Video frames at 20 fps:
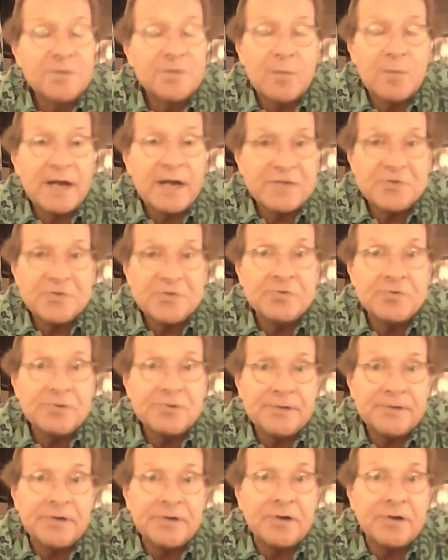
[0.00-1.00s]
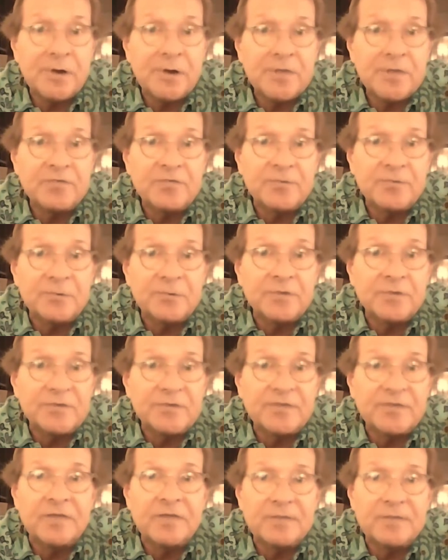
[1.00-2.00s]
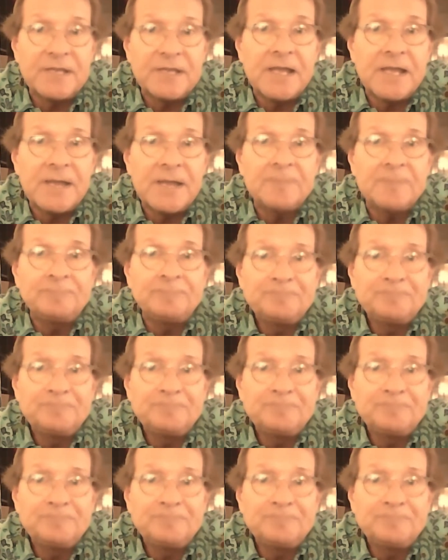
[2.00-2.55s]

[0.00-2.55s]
my junior year of high school in 78.